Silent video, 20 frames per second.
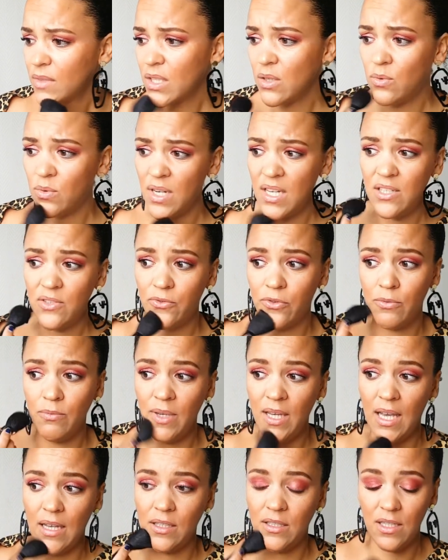Whereas for
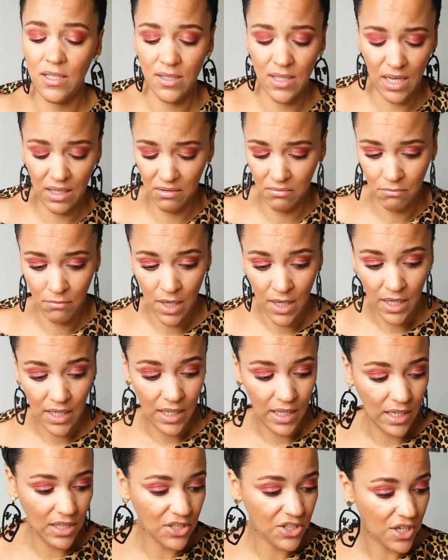me, I just like,
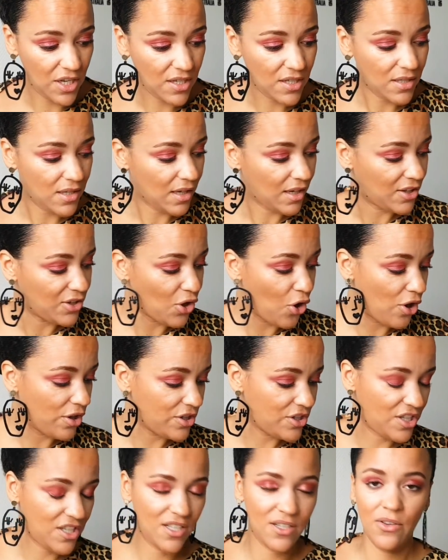he just
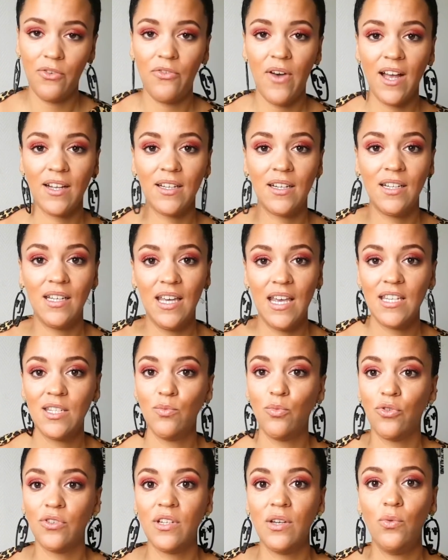acknowledges the fact that he has
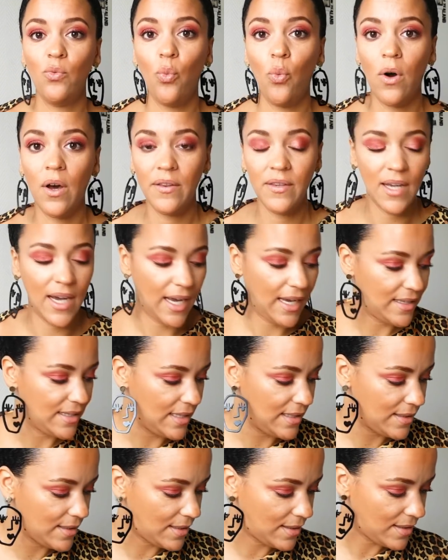more than one
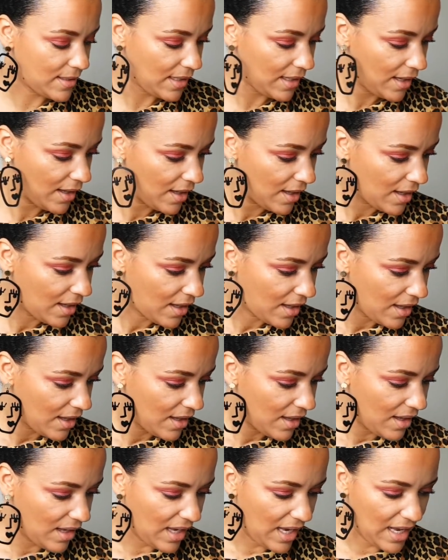identity.
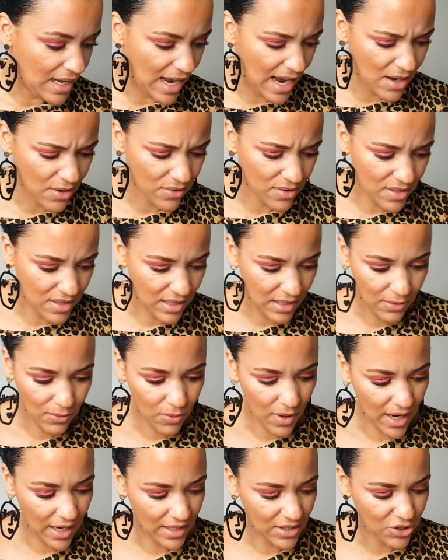And I don't see
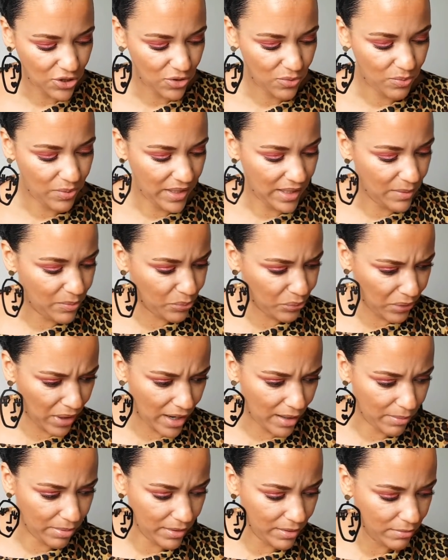why it should be a
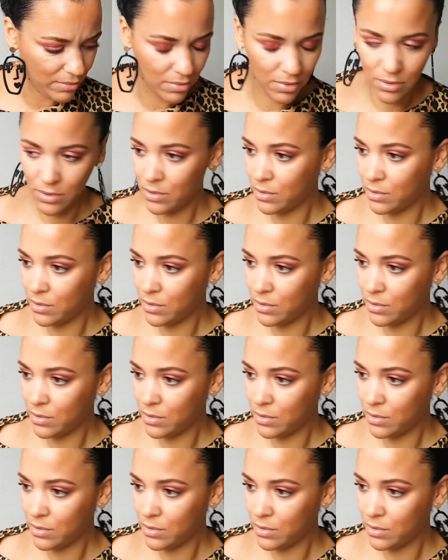problem.